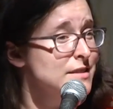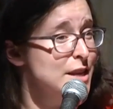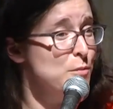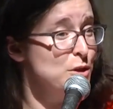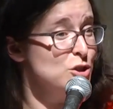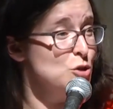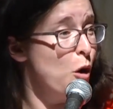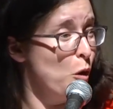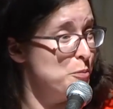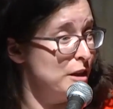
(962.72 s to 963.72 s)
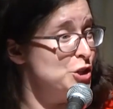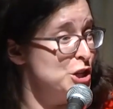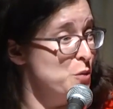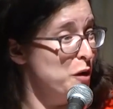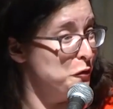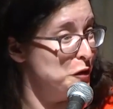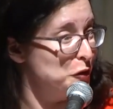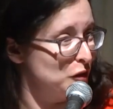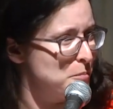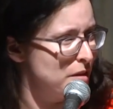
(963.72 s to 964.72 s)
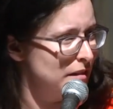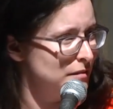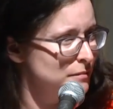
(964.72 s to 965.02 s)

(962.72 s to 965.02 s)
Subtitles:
is there because you hope that she will feel something.